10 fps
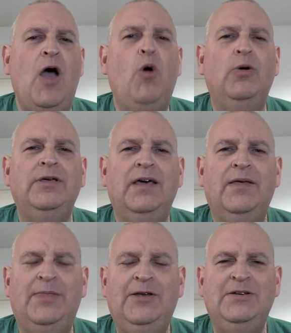Oh,
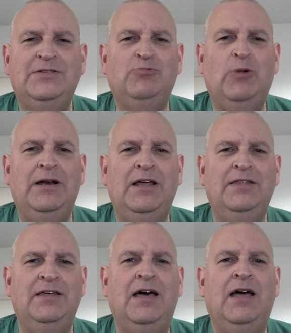yeah, there is one
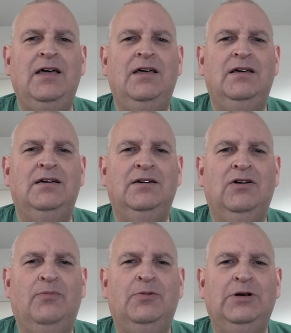other
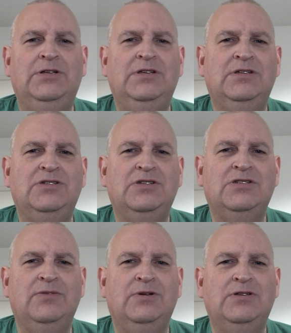operating
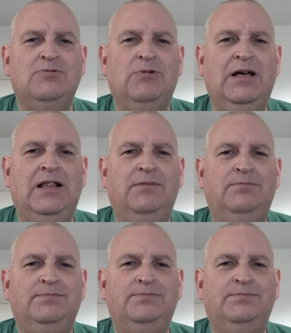system as well.